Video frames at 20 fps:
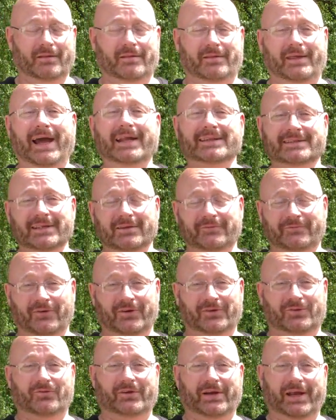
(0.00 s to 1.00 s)
That's it
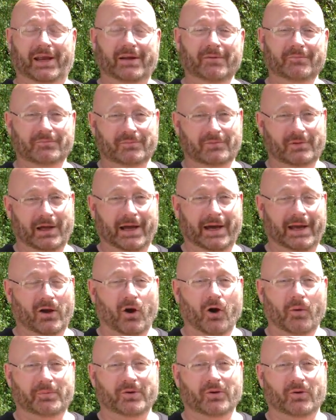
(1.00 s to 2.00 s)
for today. I
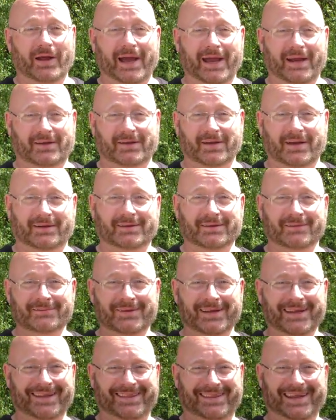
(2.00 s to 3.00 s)
hope you liked it.
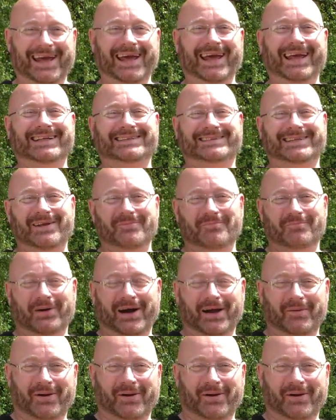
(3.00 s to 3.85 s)
Thanks and bye